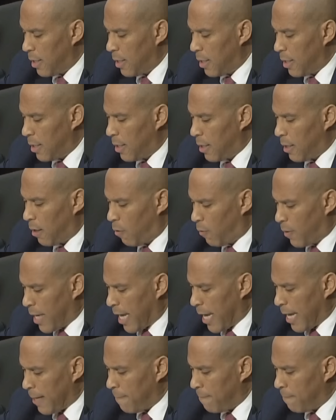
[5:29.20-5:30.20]
Okay.
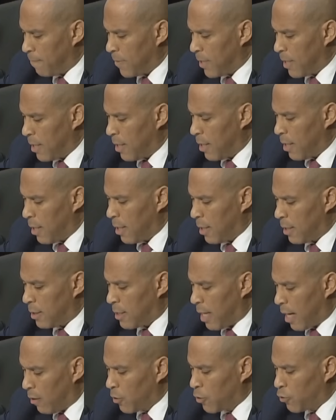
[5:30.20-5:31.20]

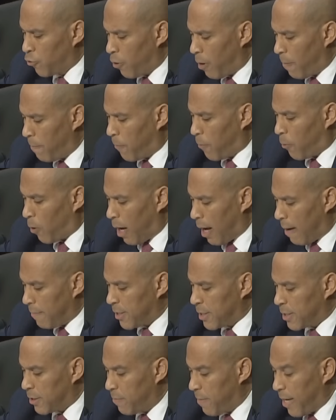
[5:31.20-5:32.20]
Donald Trump promised
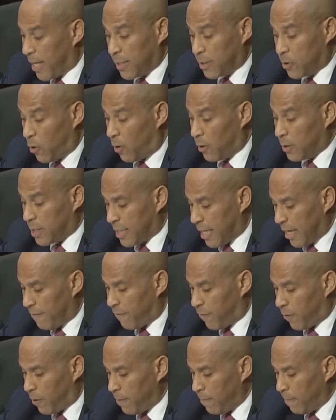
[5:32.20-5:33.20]
to make us all
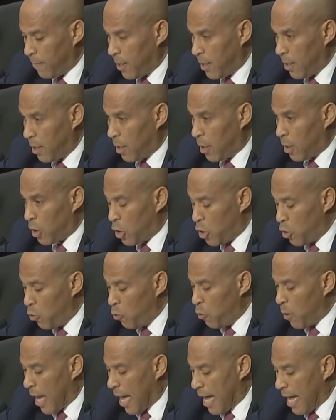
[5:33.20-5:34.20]
safer. You
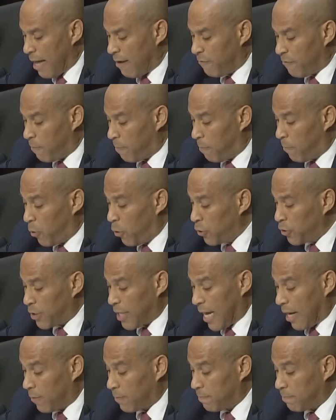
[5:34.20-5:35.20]
have pushed
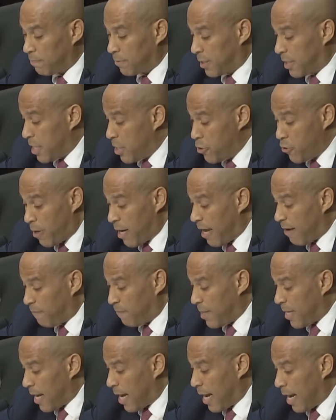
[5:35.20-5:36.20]
out senior
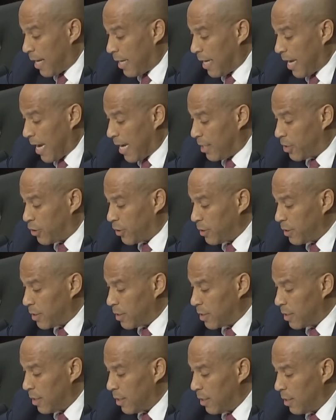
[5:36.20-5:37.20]
FBI agents
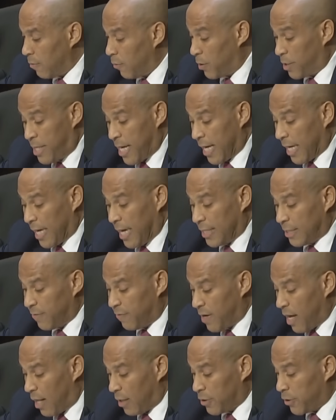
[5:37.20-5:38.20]
with decades of
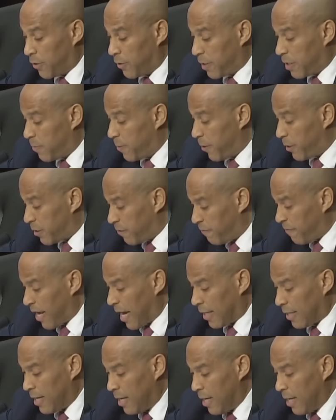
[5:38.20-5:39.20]
knowledge and experience. In fact,
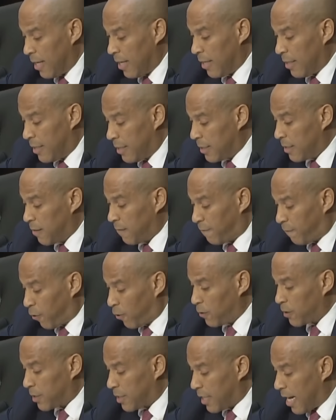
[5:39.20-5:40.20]
this is the
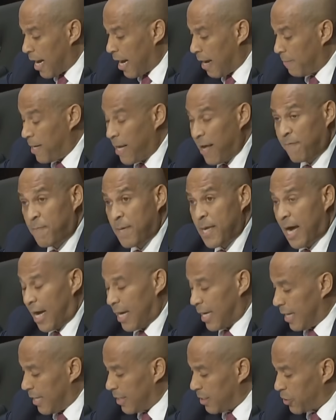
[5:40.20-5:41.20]
first time in FBI
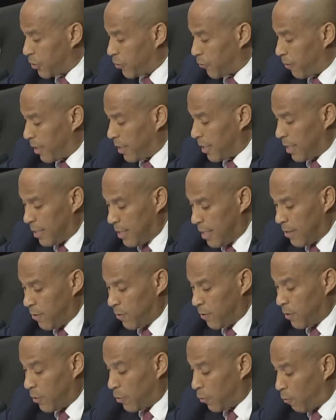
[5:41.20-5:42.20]
history that neither the
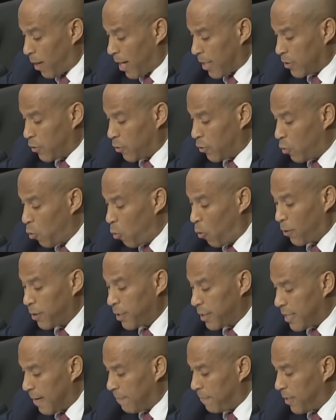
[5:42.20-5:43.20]
director nor the
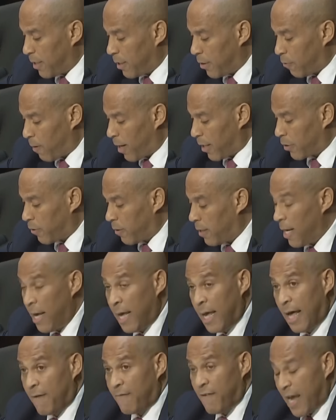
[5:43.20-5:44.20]
deputy director
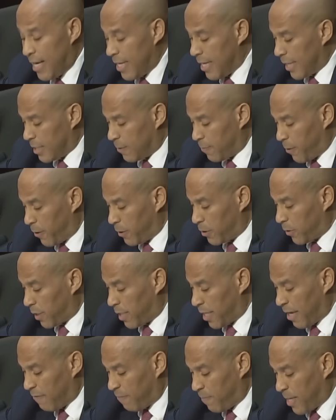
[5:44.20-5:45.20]
have any experience with the
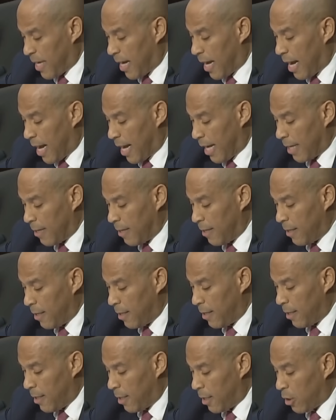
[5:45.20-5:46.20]
FBI.
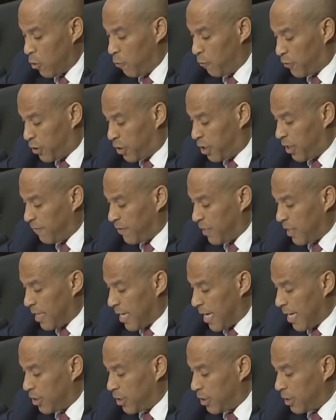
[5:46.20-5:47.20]
You've shifted the
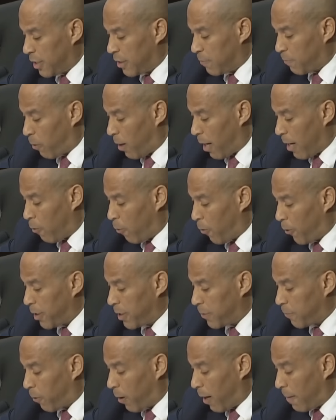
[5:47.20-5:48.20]
agency's priorities
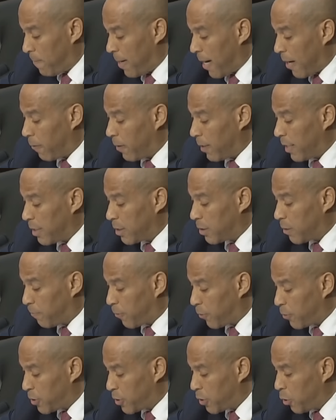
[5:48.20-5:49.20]
primarily to
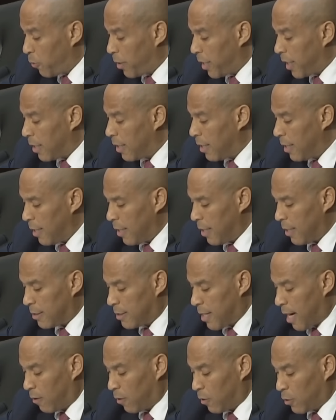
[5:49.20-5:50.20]
pursuing
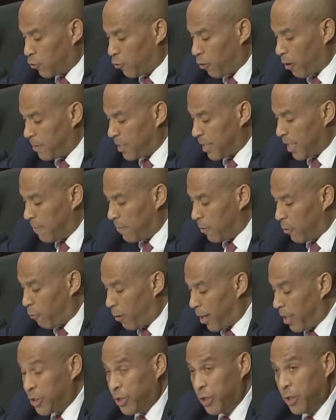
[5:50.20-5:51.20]
Donald Trump's
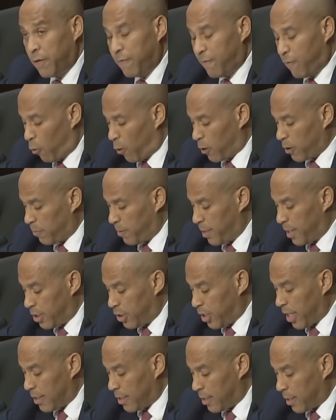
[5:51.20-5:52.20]
immigration enforcement agenda.